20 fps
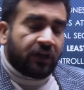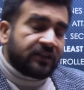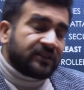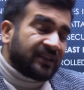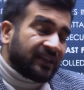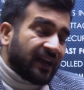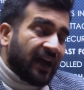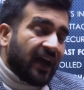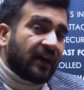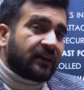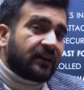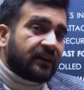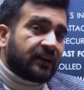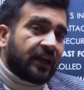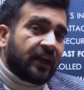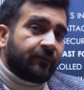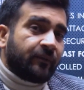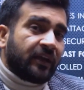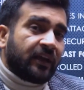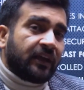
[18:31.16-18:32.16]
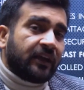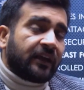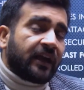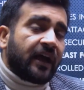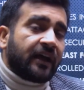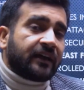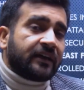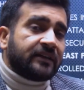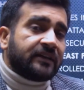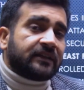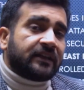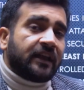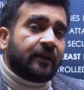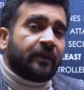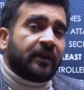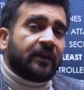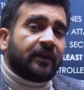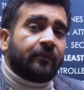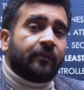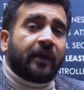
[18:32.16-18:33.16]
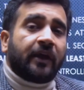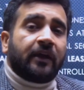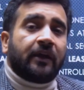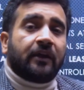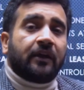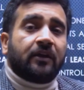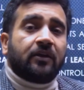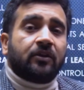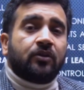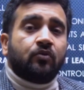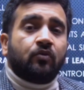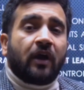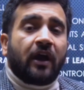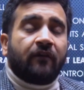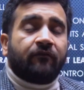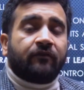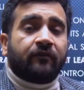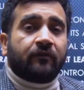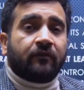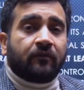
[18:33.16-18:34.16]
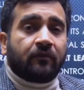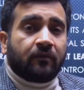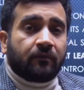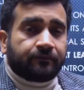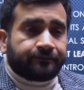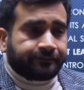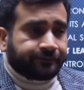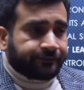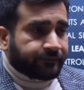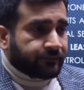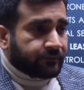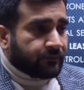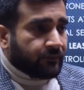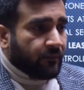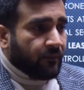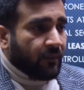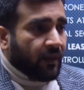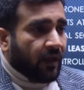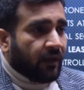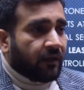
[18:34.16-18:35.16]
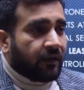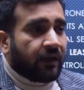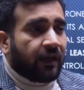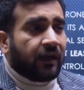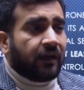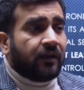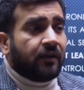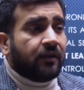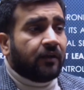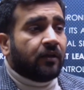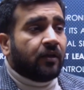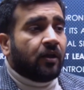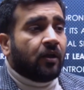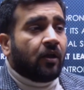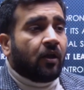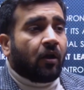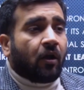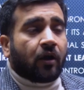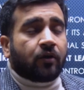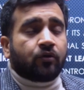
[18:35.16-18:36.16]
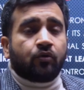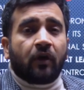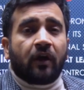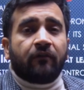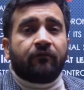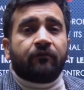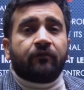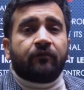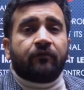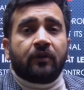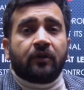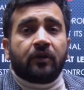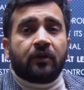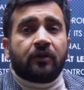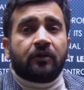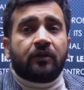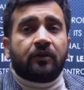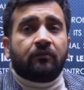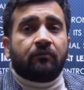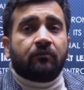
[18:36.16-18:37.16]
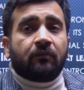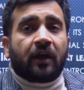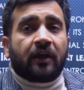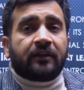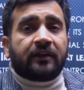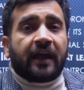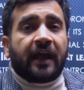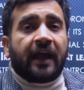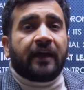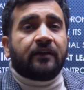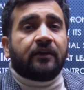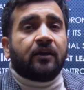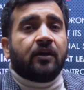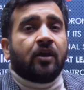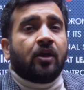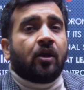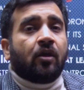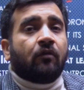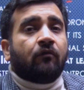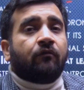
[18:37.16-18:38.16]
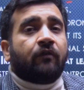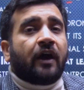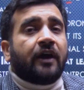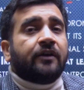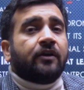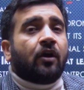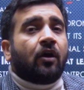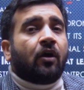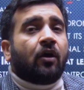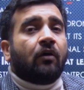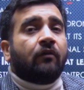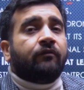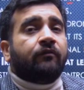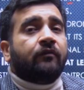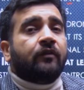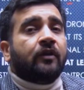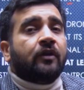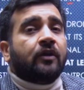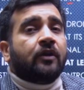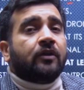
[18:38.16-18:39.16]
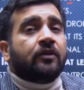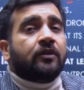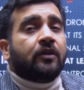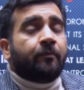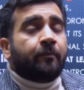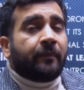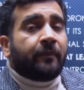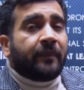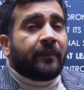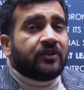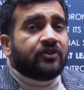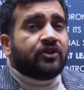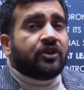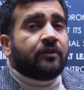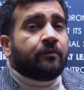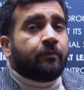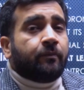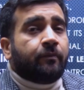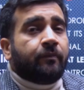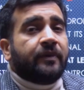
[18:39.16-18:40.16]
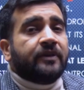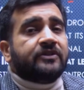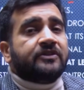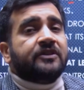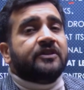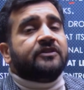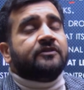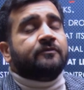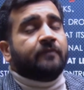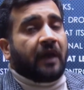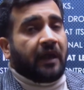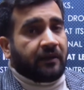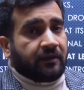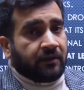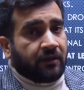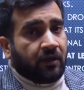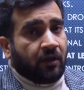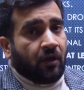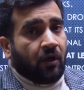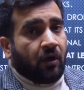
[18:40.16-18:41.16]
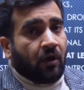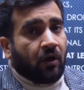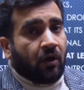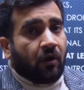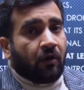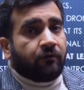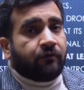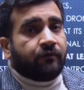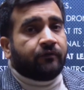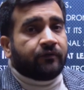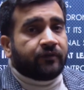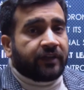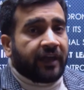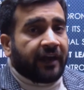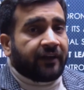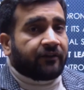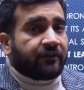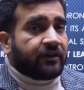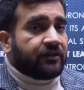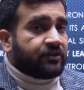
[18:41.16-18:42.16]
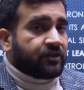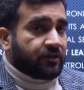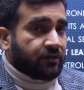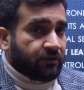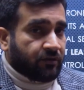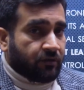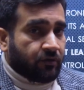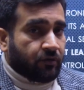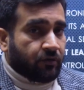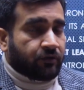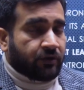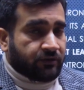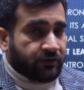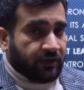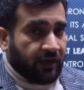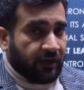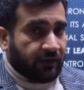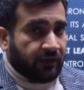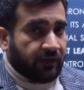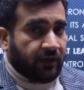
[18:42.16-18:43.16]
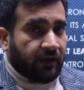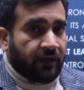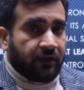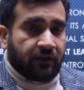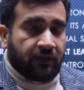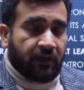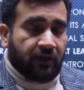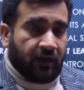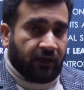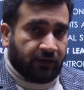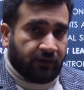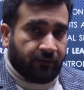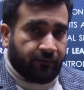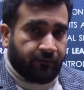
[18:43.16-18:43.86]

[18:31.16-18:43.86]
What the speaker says: Iraq claiming? Iraq is claiming that you have killed or you have attacked one of the major businessmen of that region, Kurdistan, in Iraq.